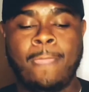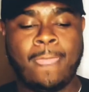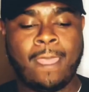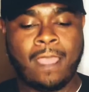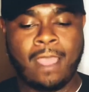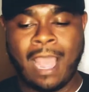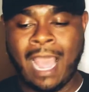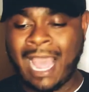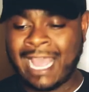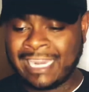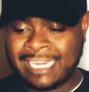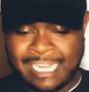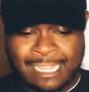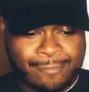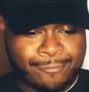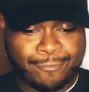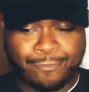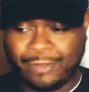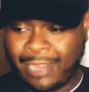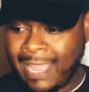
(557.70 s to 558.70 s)
I
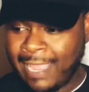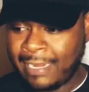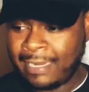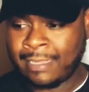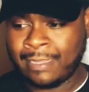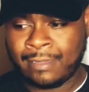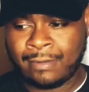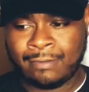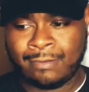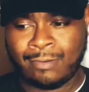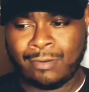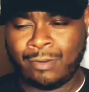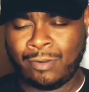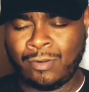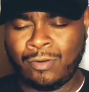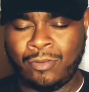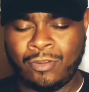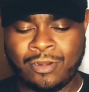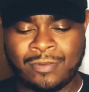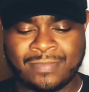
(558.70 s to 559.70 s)
deflated. You
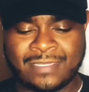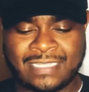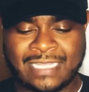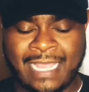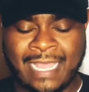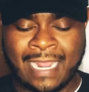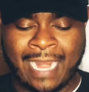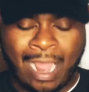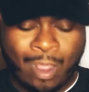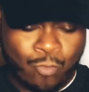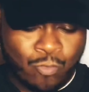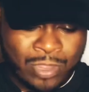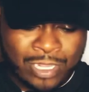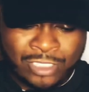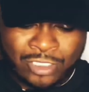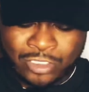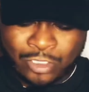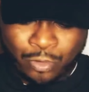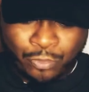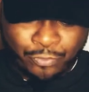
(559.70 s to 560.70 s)
know what I'm saying? I went
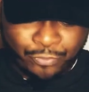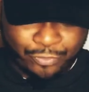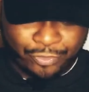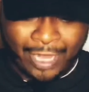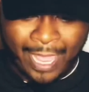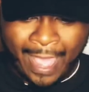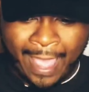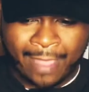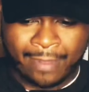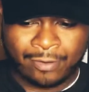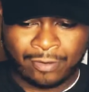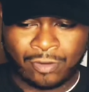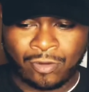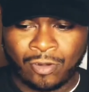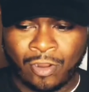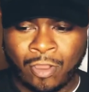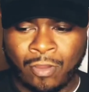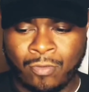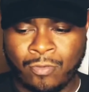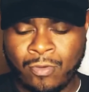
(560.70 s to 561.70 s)
so flat, you
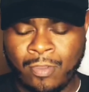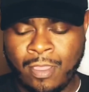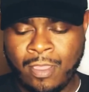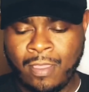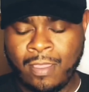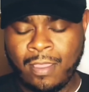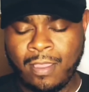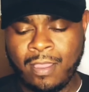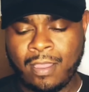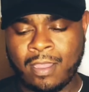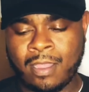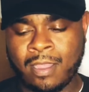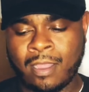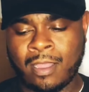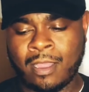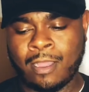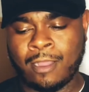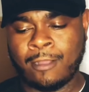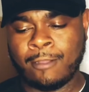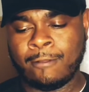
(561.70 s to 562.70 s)
know.
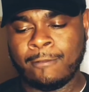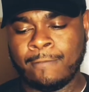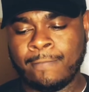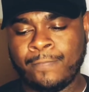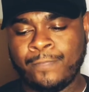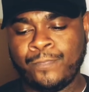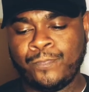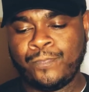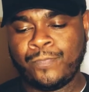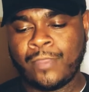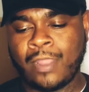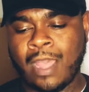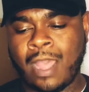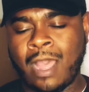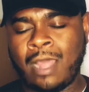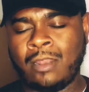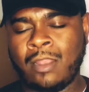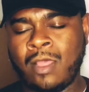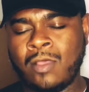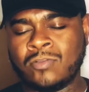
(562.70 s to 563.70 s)
I
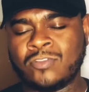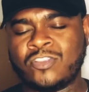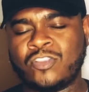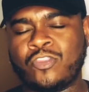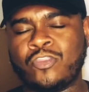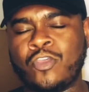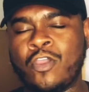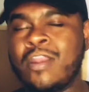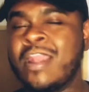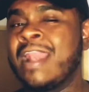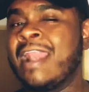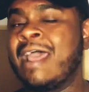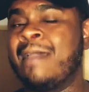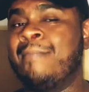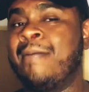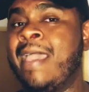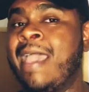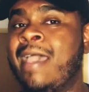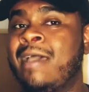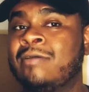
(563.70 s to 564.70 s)
lost 39
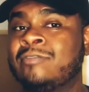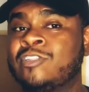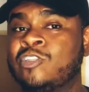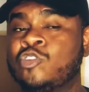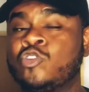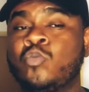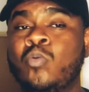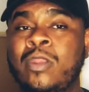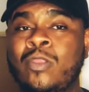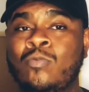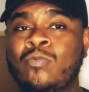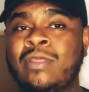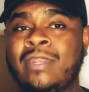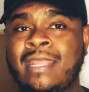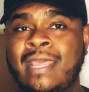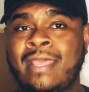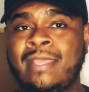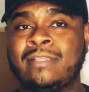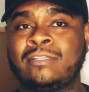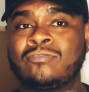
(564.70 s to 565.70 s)
pounds in 21
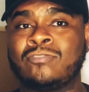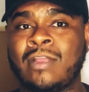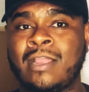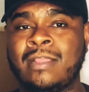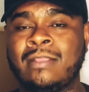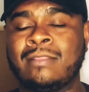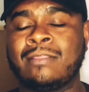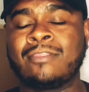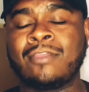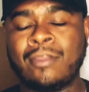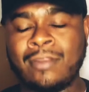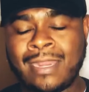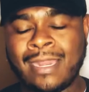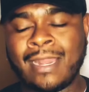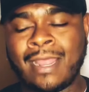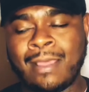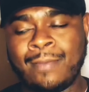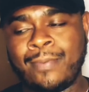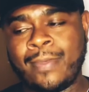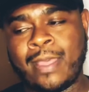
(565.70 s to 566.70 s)
days, right?
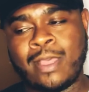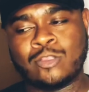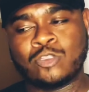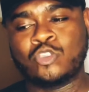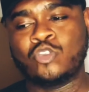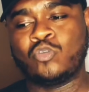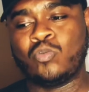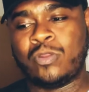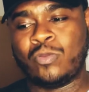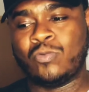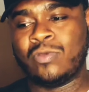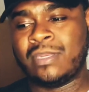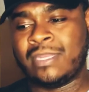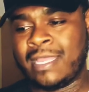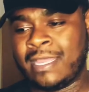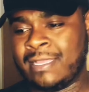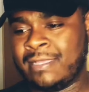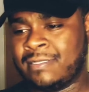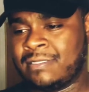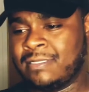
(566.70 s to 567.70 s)
39 pounds in 21
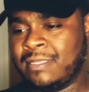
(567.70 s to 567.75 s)
days.